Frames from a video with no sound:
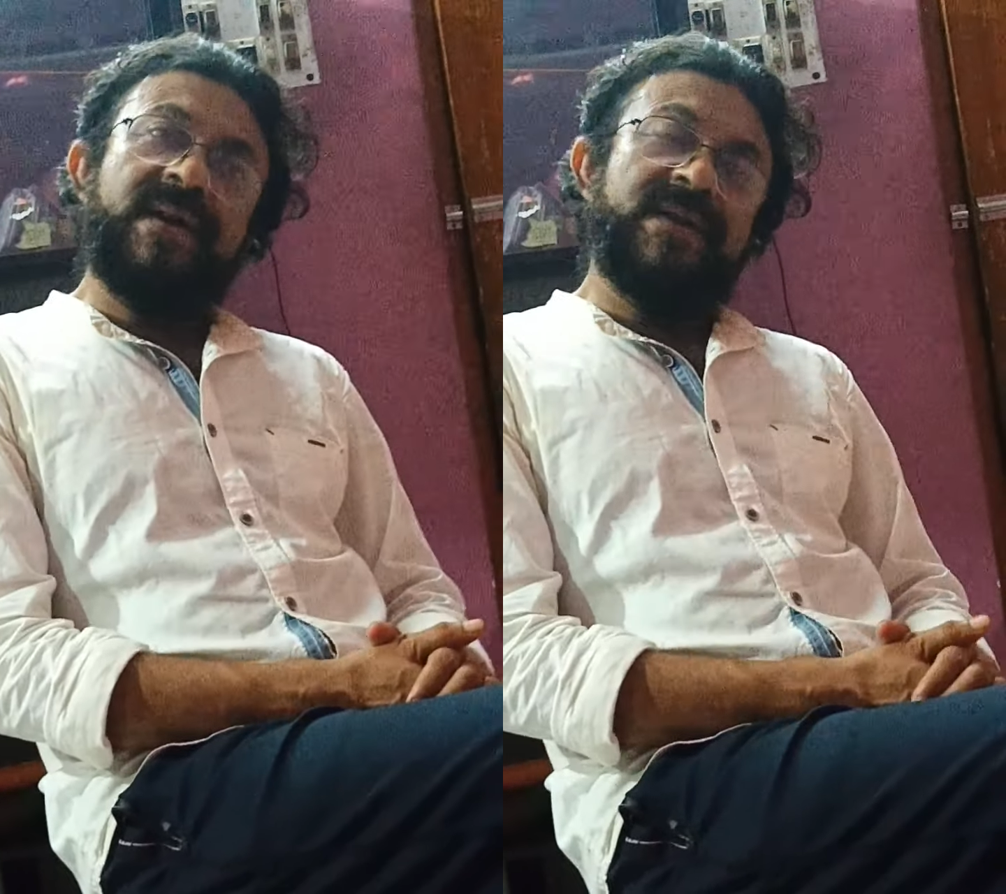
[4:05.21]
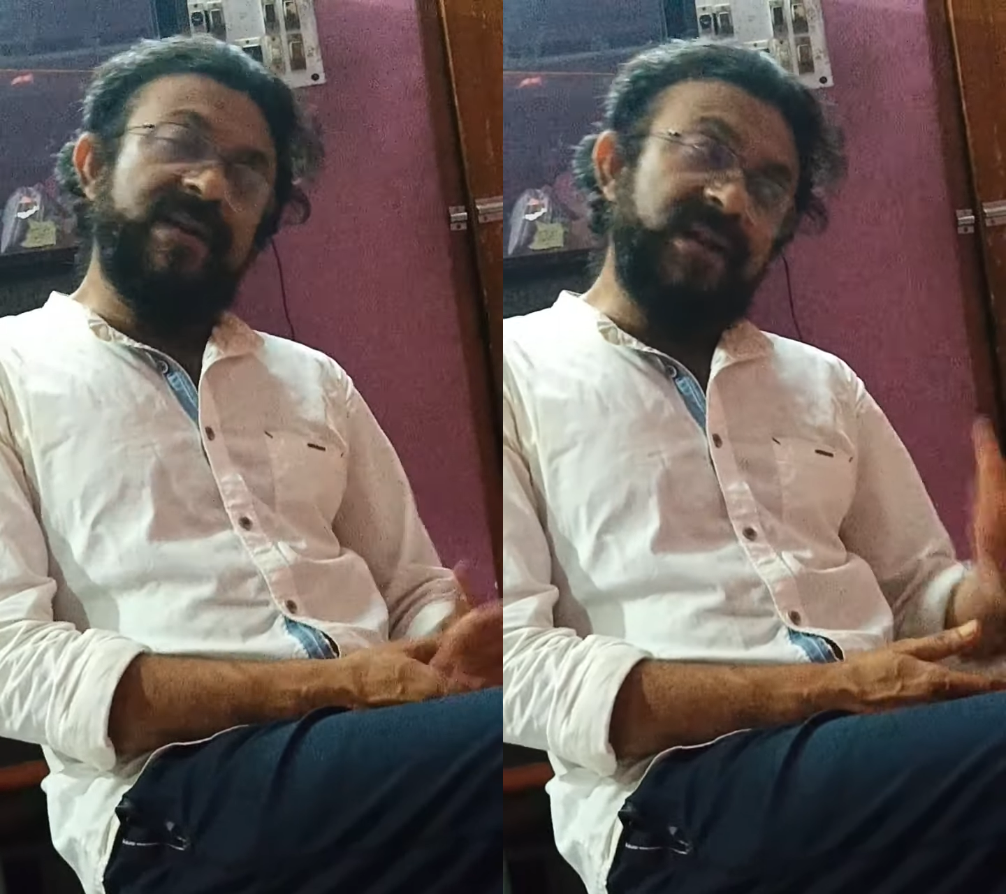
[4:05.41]

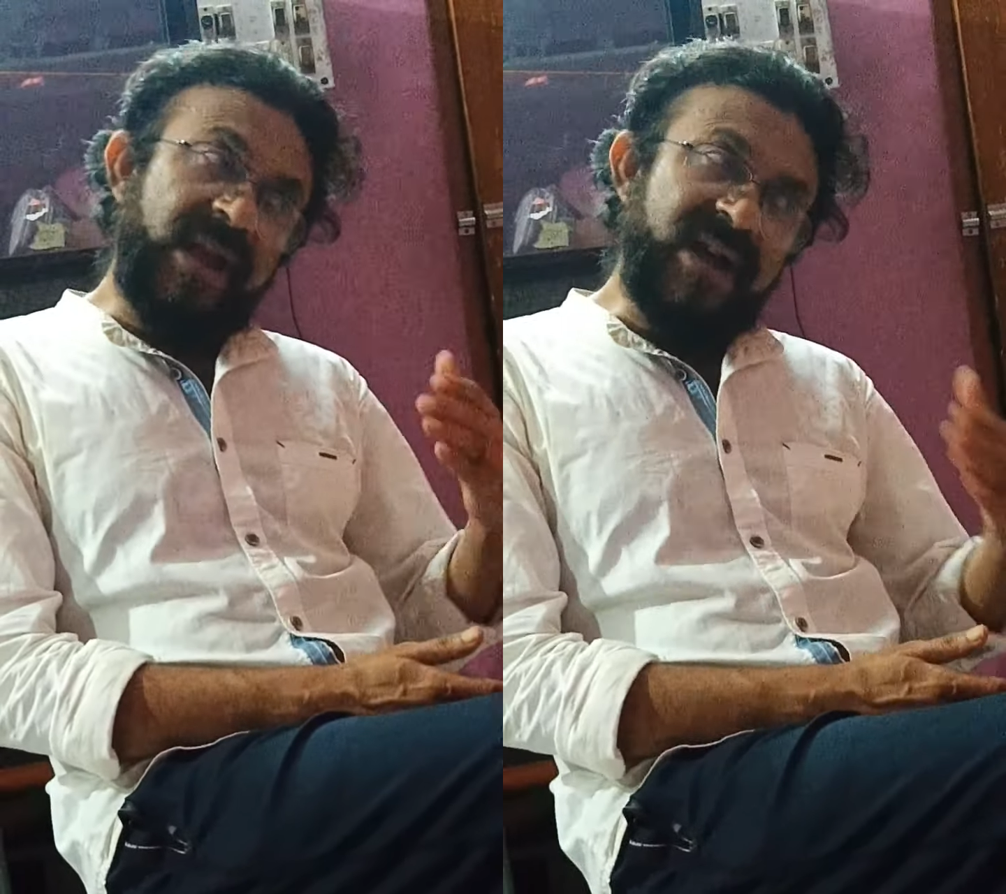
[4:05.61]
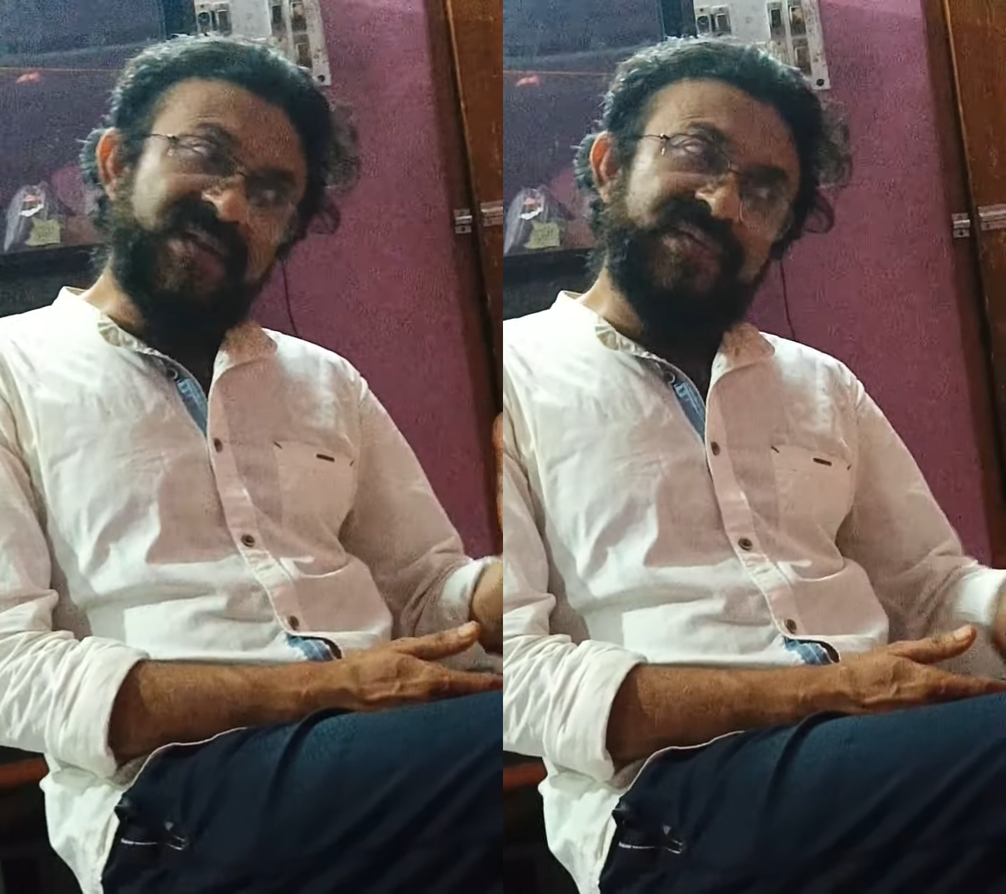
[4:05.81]
Now in the
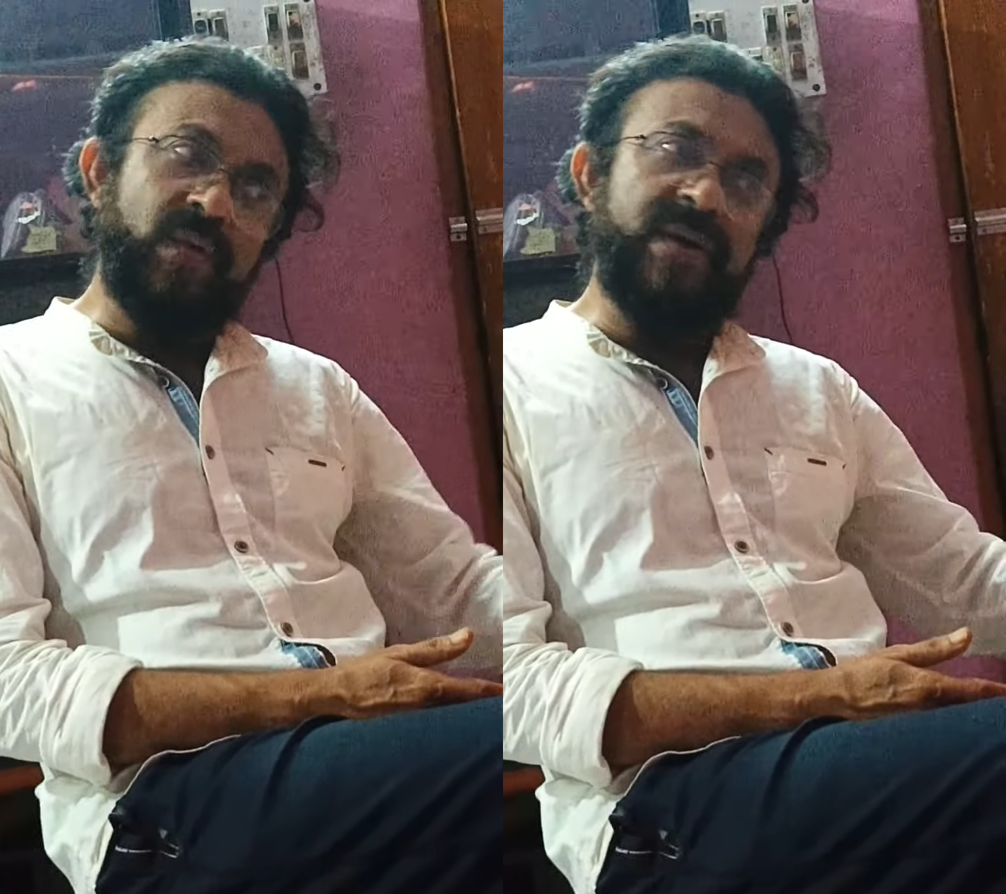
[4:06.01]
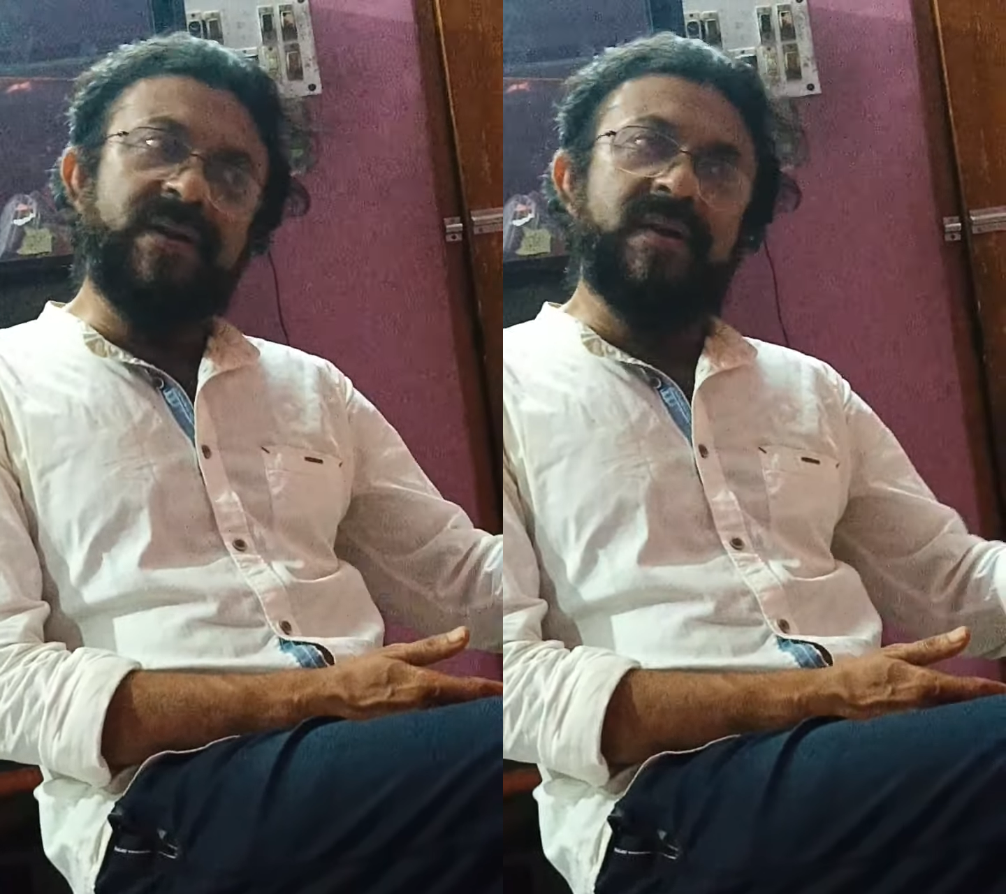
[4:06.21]
last
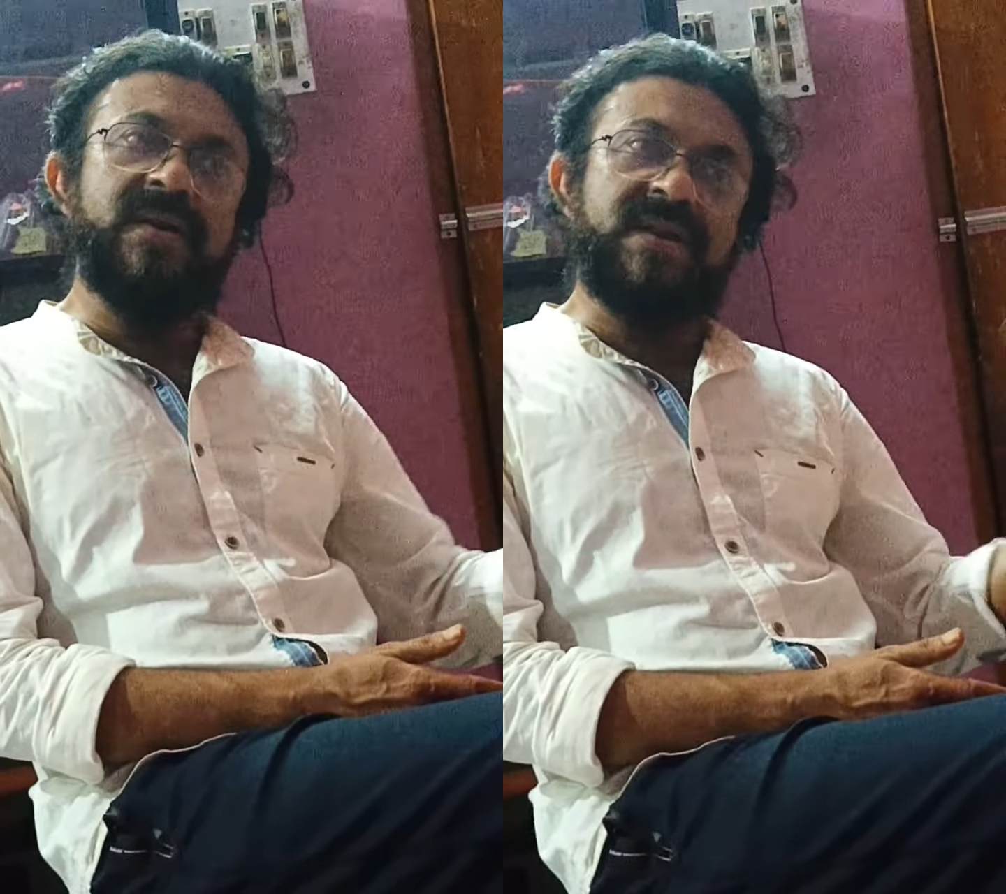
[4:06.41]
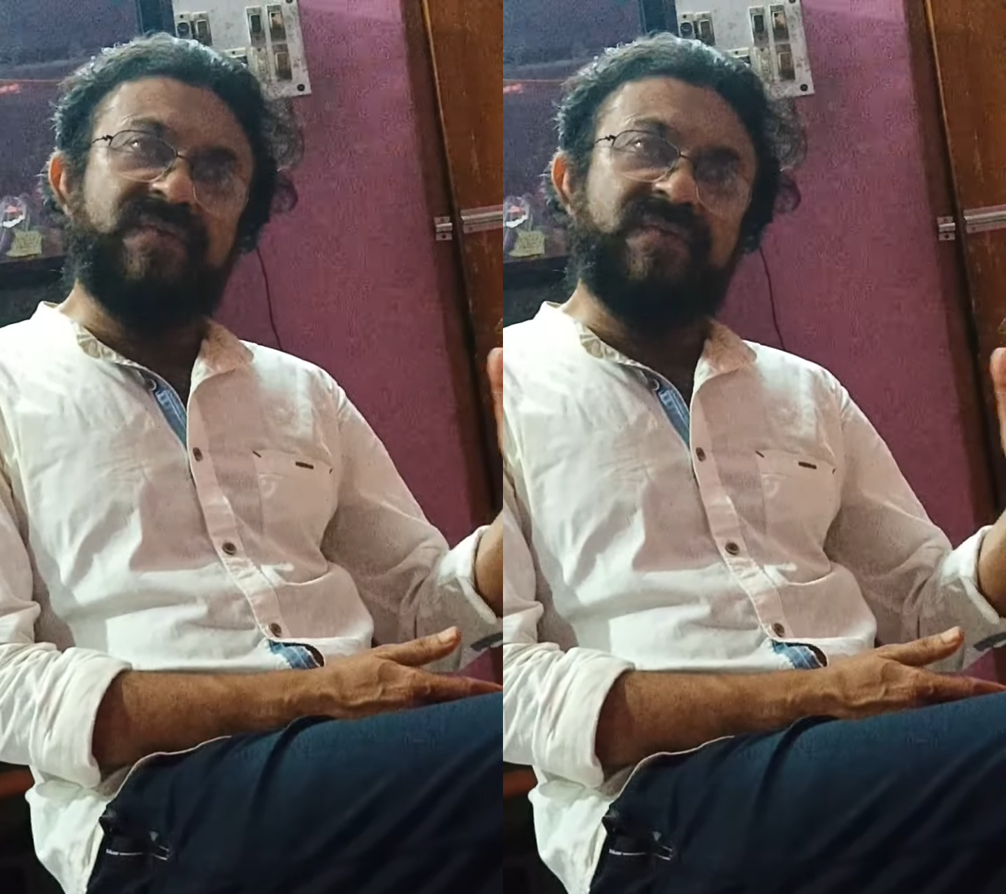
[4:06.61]
4 years,